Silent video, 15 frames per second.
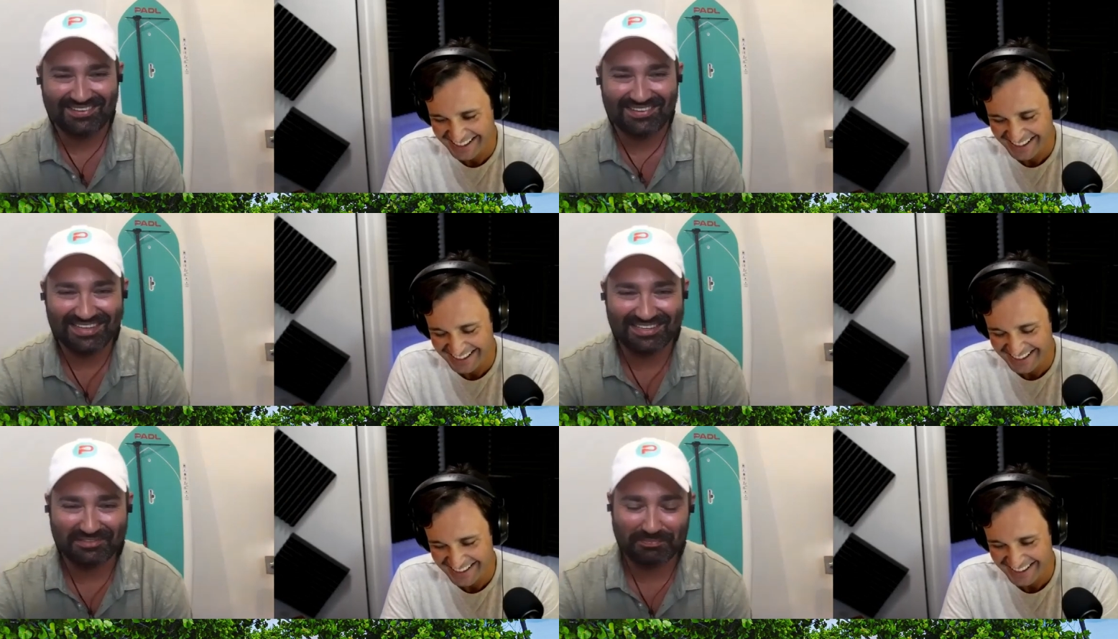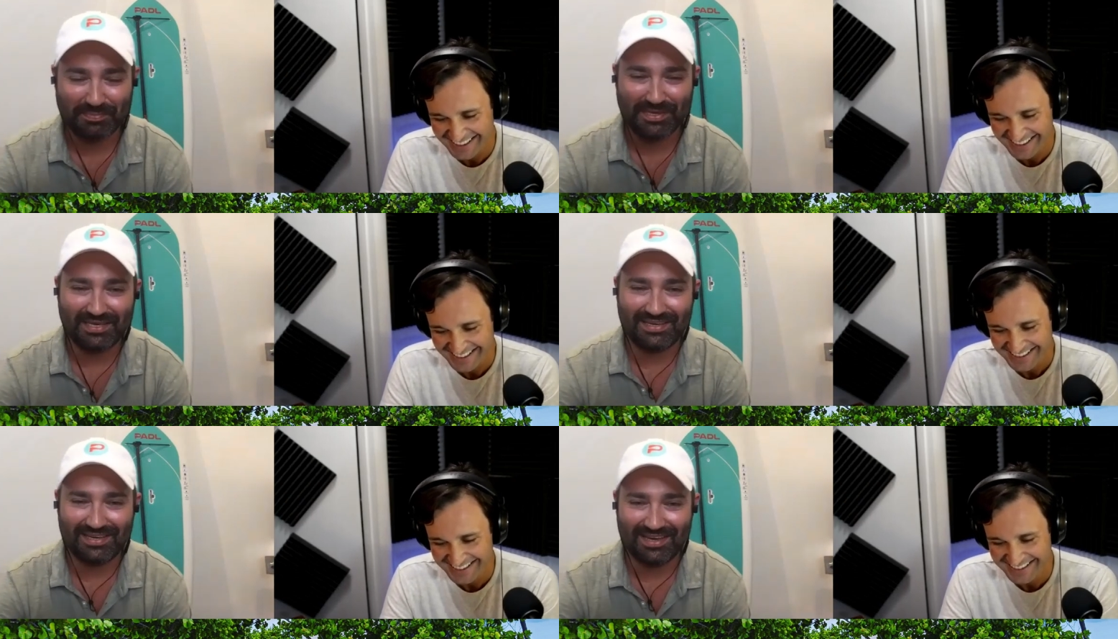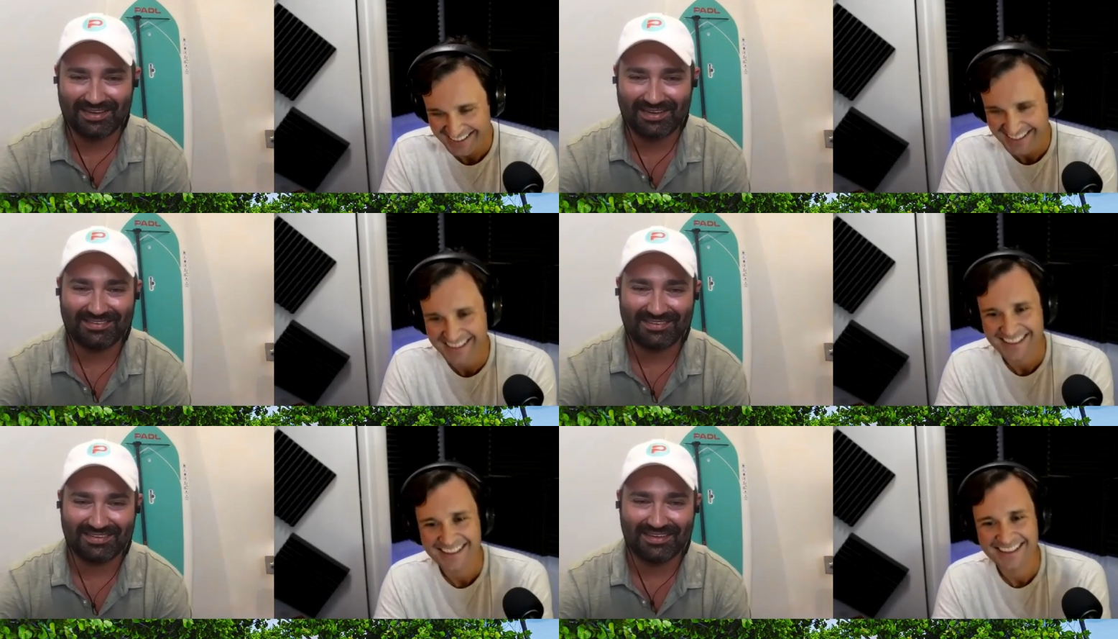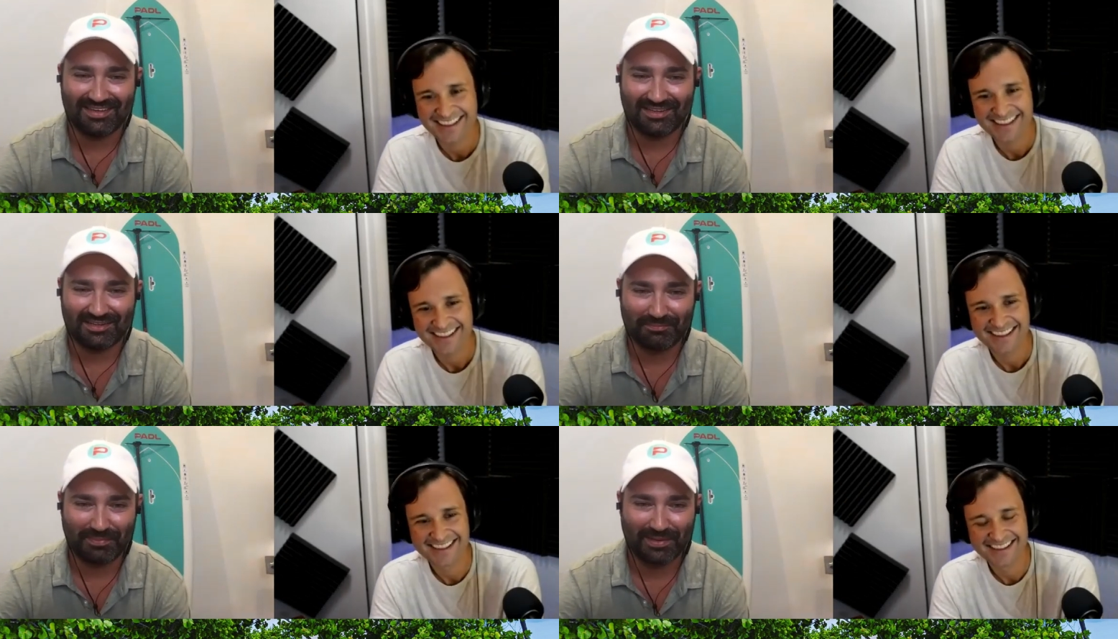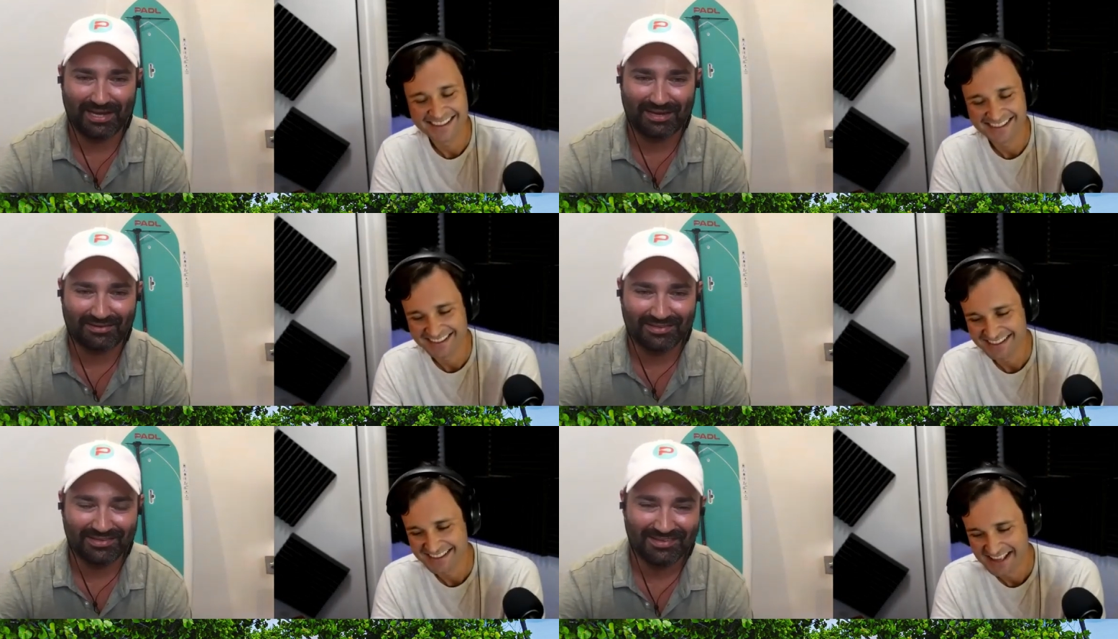Speaker 1: it's P A D L,
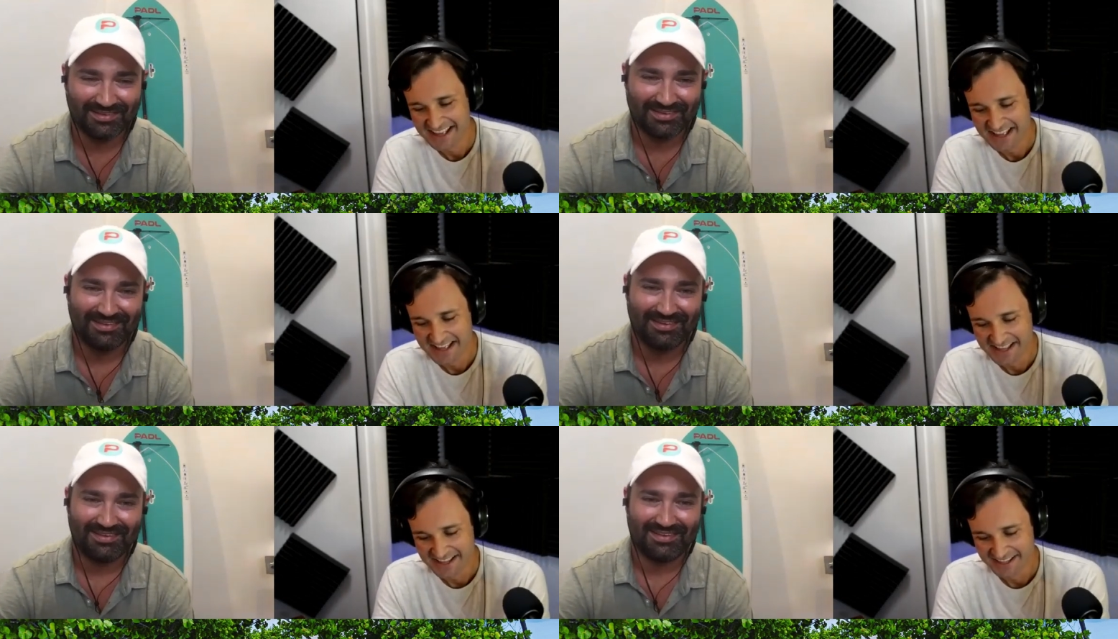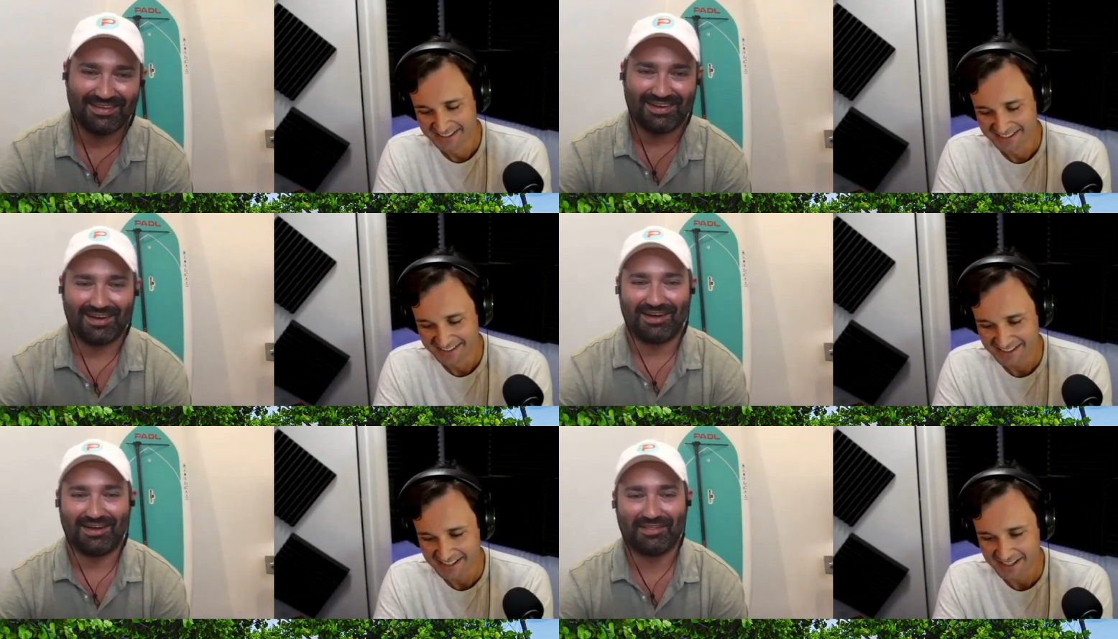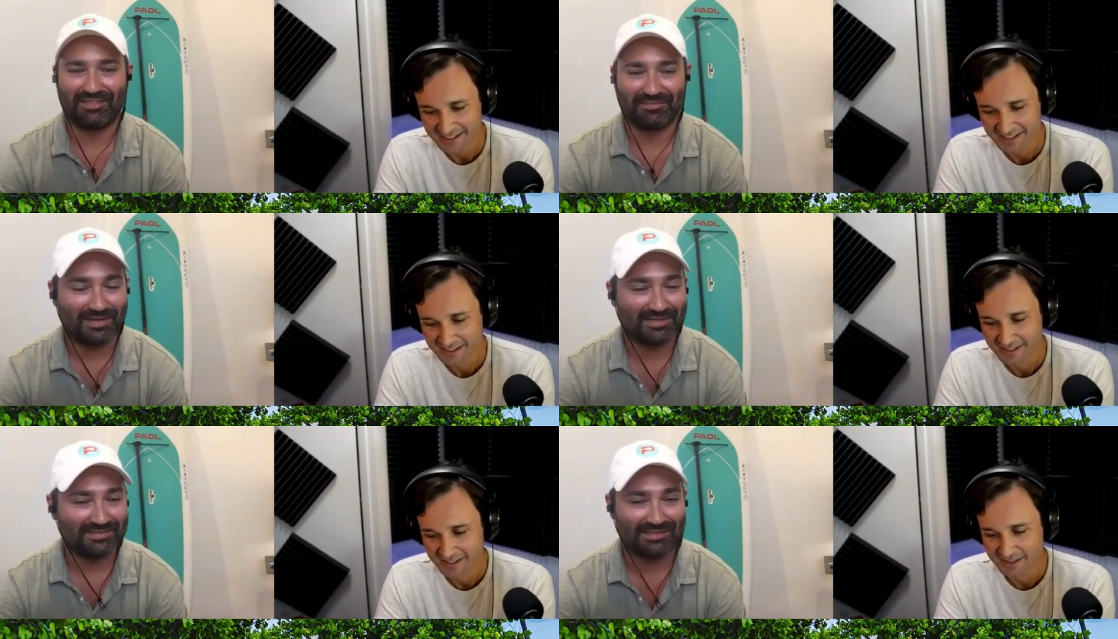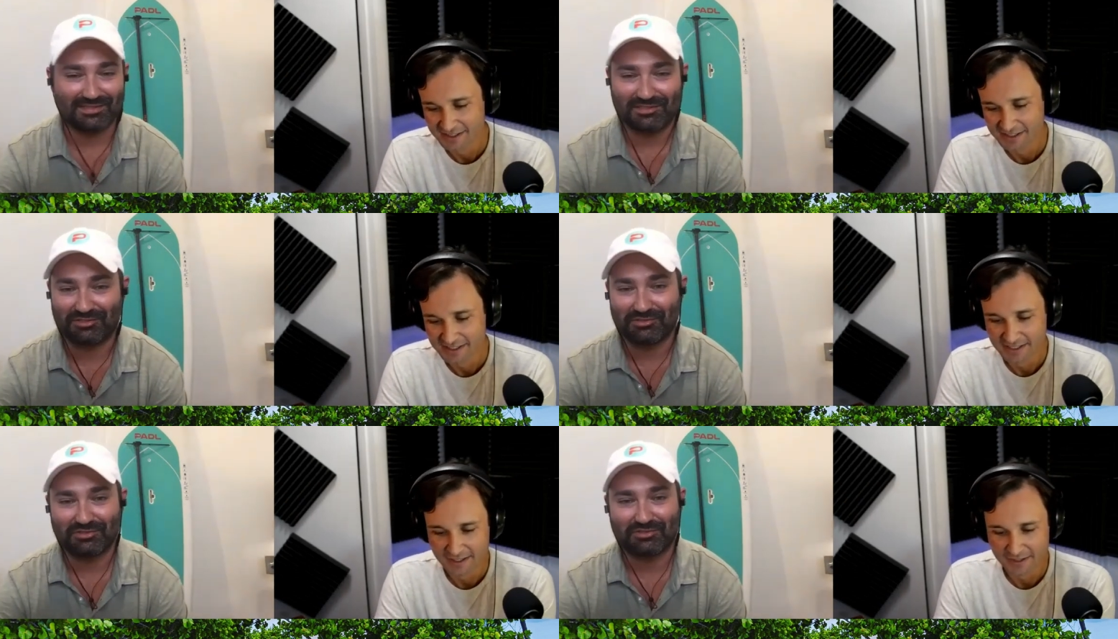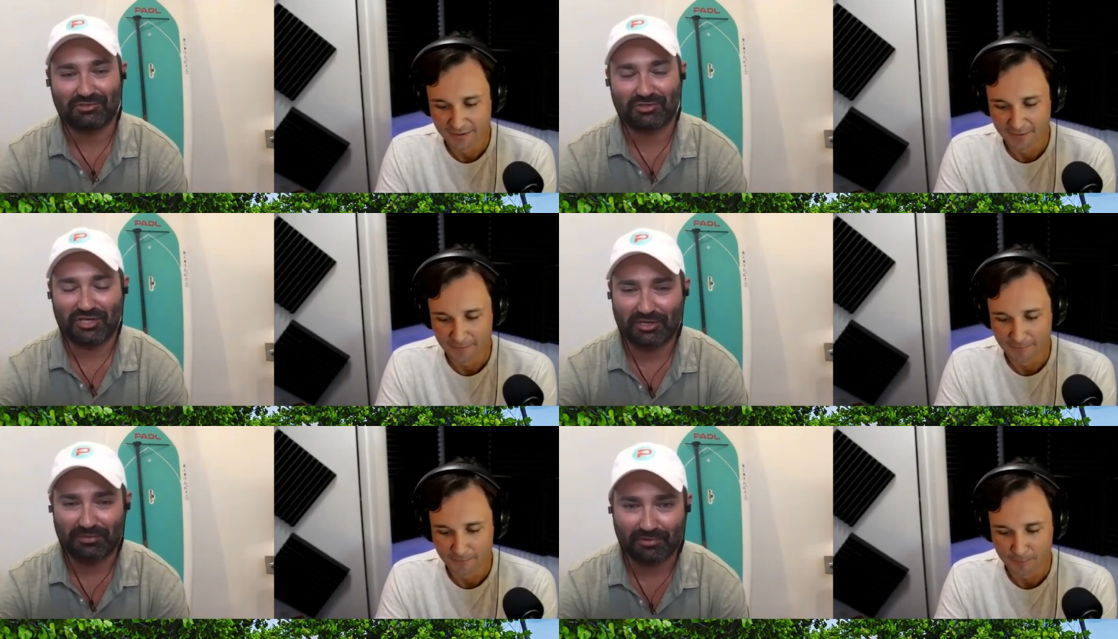paddle. Yeah. Uh, the best thing to do is
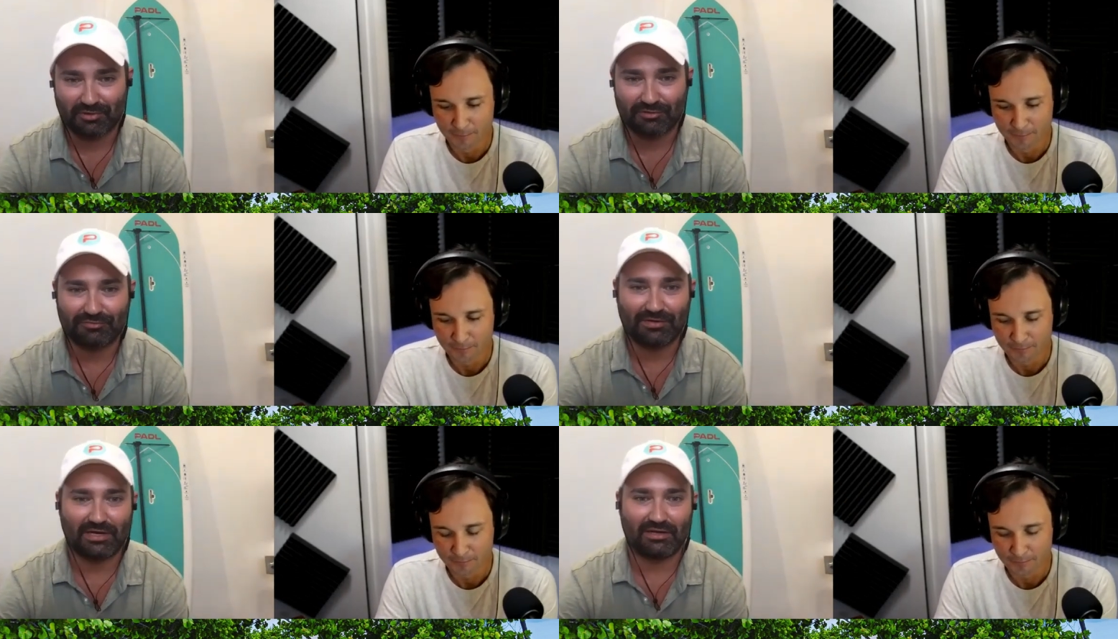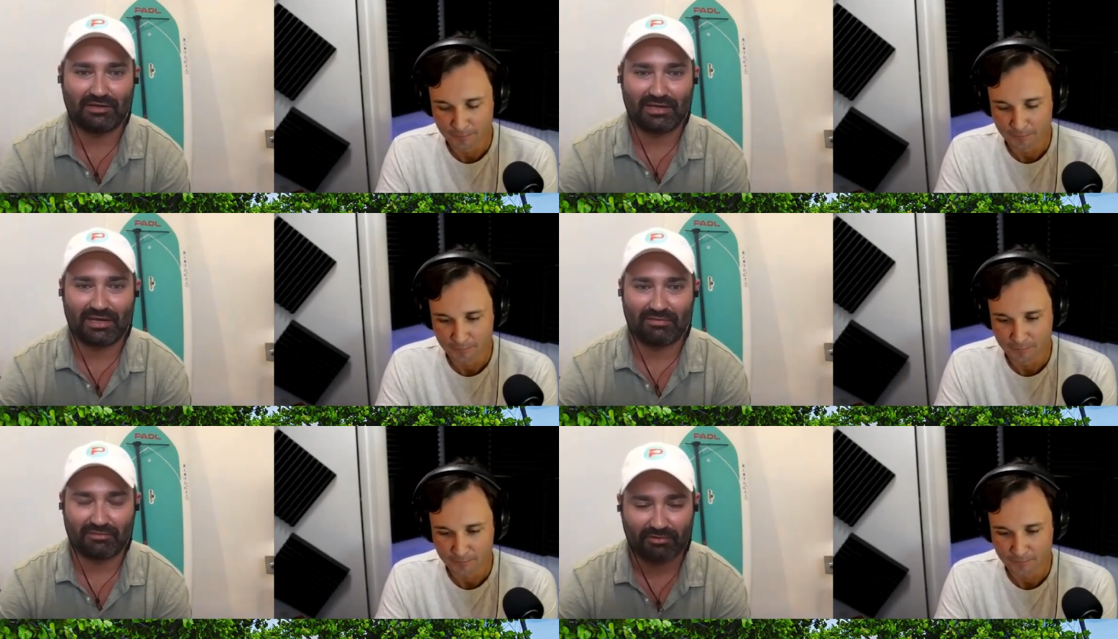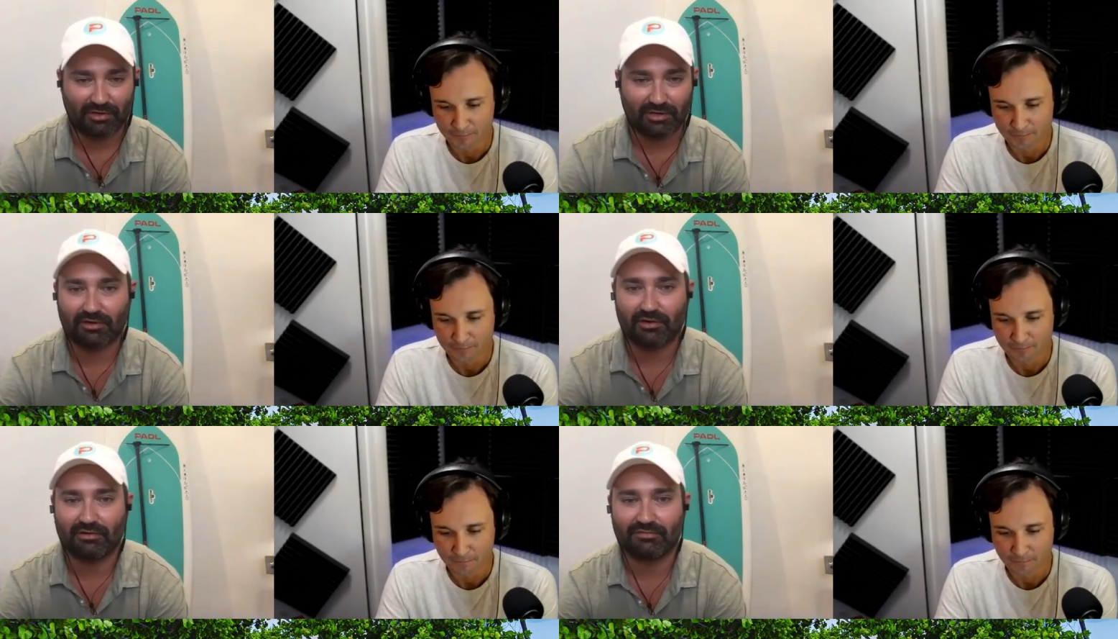create a profile, have the credit